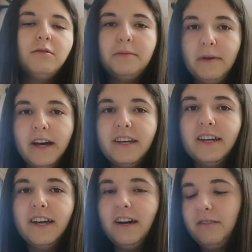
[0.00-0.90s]
we'll be back in
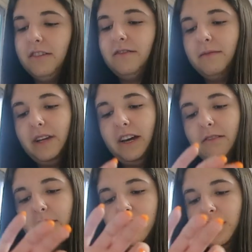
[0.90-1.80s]
an hour from
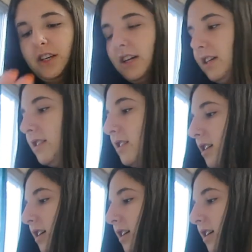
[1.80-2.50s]
now, which is